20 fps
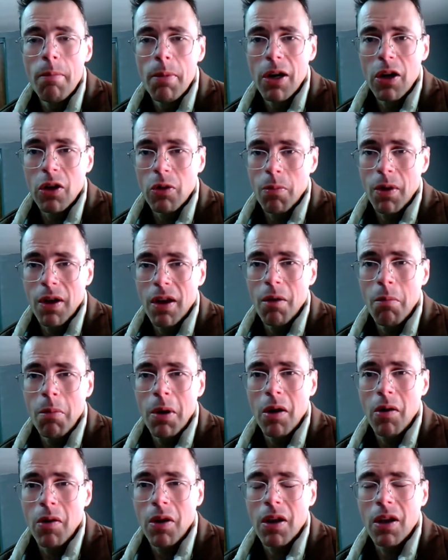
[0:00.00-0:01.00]
about by
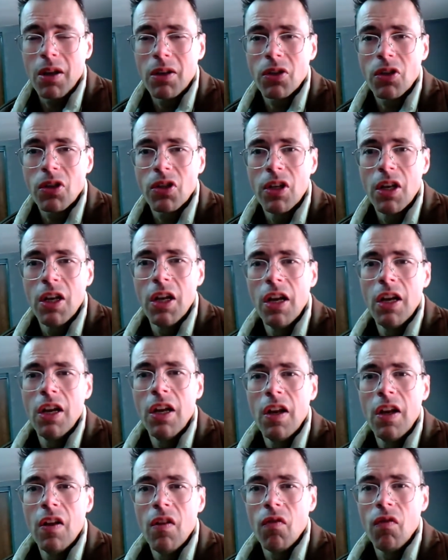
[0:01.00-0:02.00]
Americans
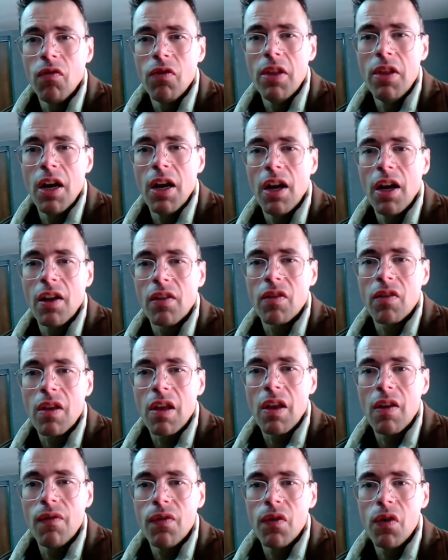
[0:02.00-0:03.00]
that
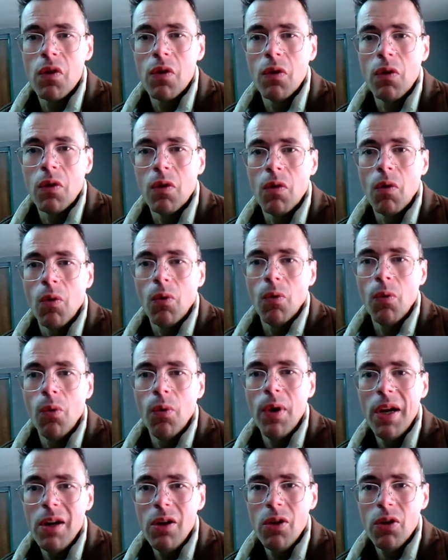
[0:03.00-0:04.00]
if you
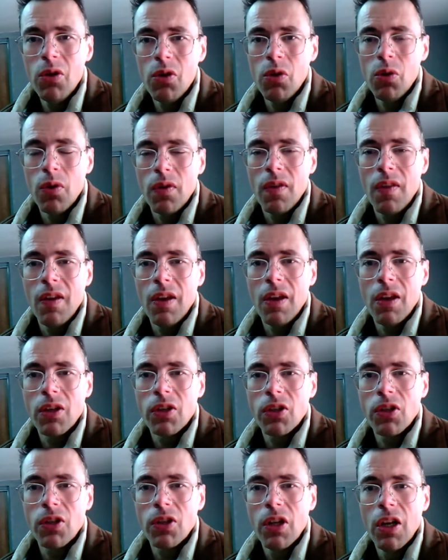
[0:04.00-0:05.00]
will do
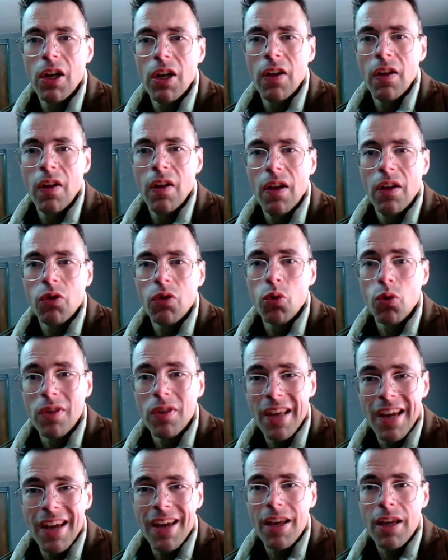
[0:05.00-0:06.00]
this,
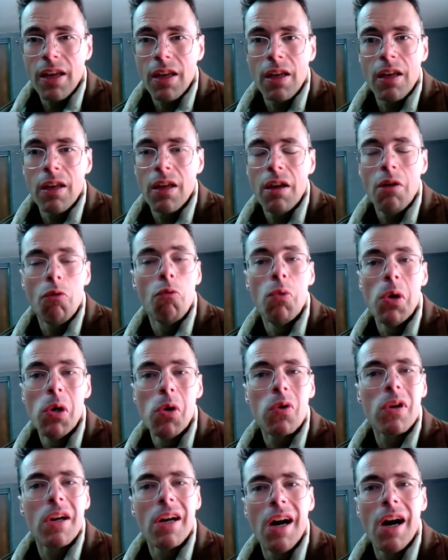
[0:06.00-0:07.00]
today
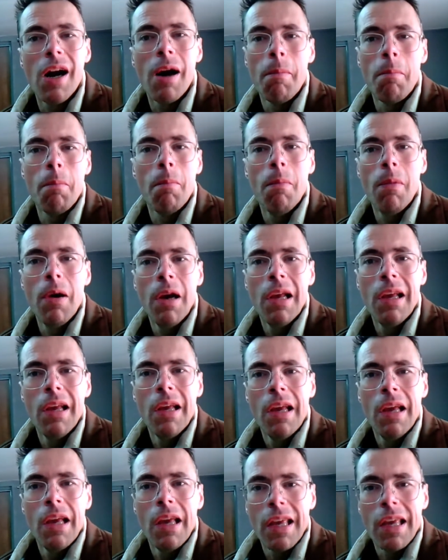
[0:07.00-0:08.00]
will come.
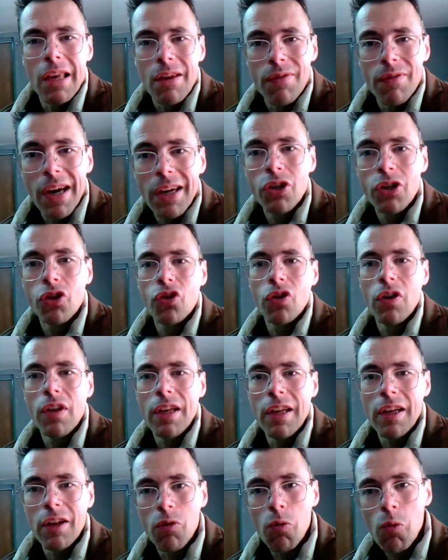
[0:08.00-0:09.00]

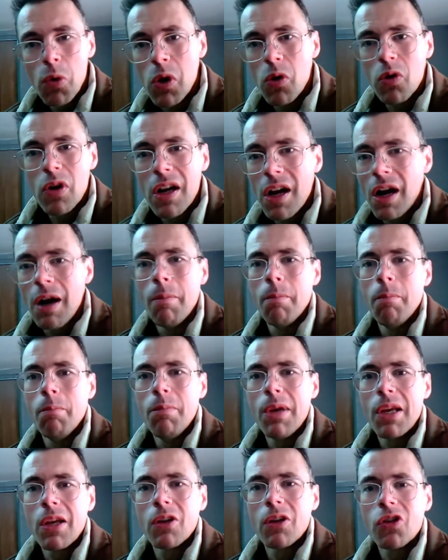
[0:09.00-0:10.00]
Eventually, it will
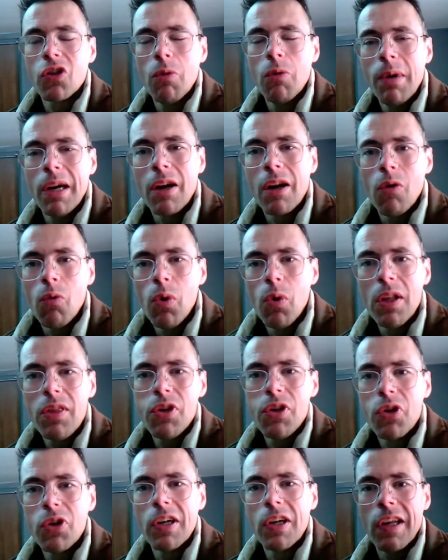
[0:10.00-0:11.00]
come because no matter
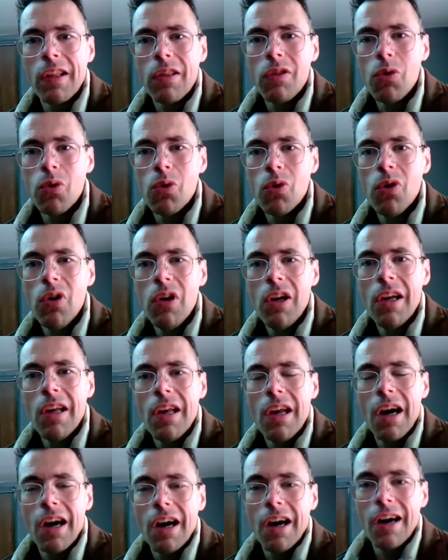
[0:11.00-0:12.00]
what you're going to do,
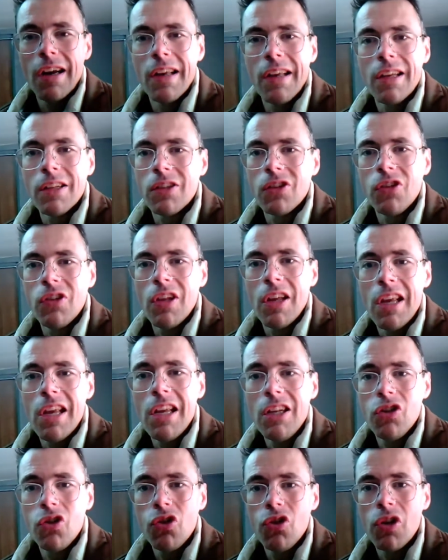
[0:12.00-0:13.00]
uh, it's the
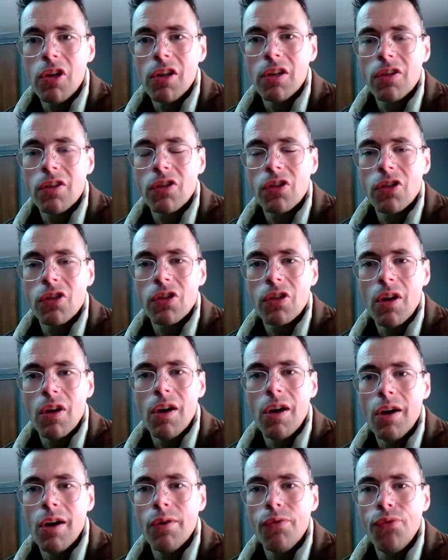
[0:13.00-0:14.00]
interests
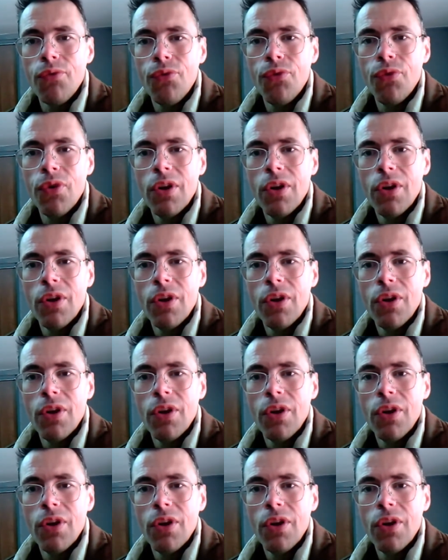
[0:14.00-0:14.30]
of